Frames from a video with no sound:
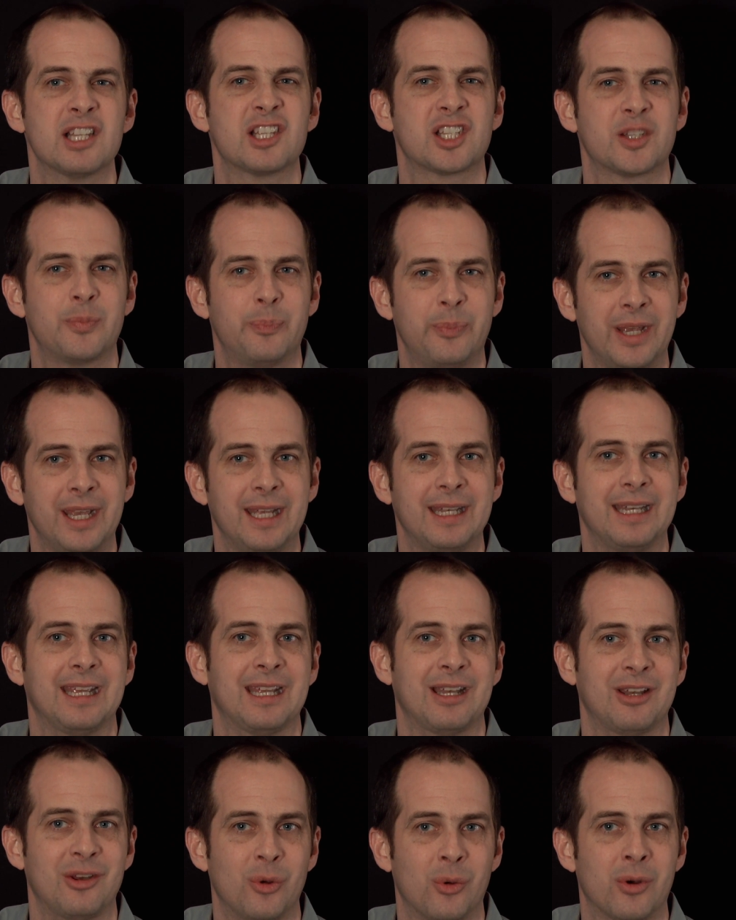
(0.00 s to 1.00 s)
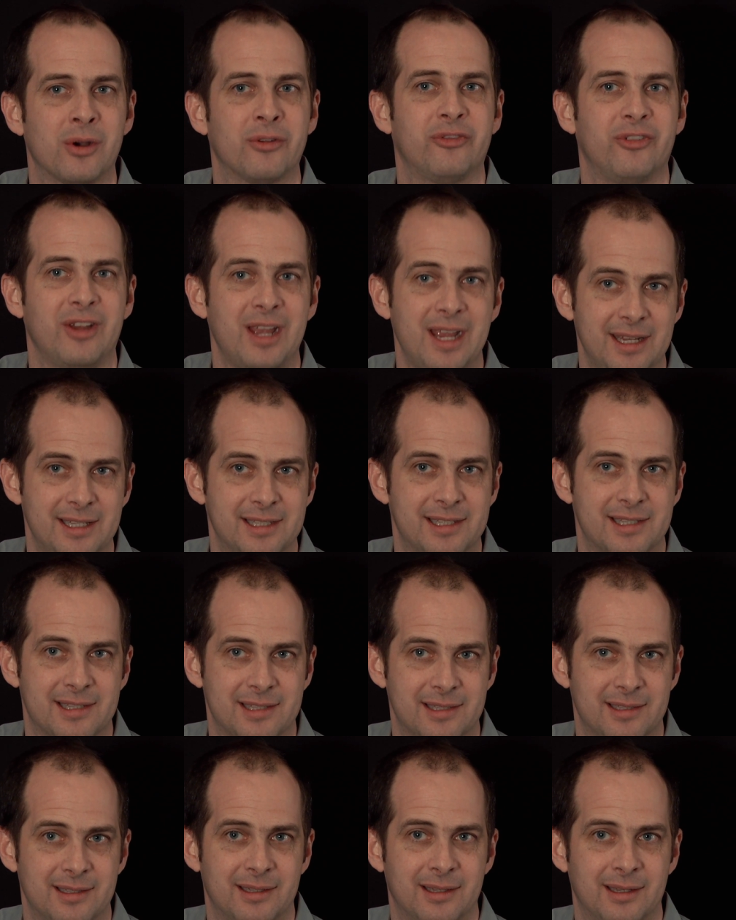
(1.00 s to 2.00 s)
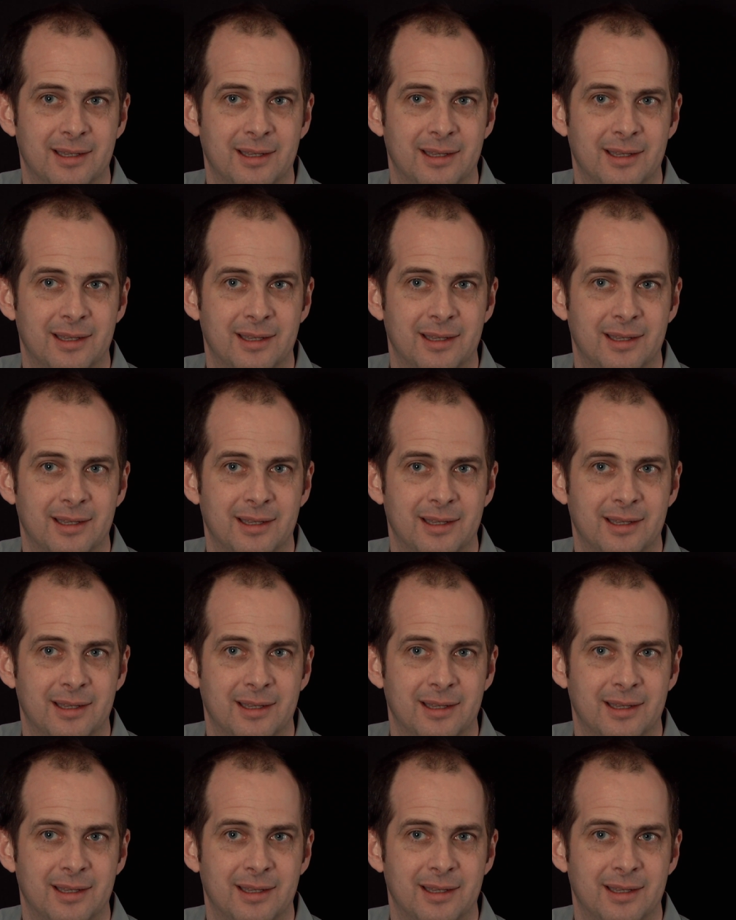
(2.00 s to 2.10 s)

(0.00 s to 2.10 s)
spit in your face.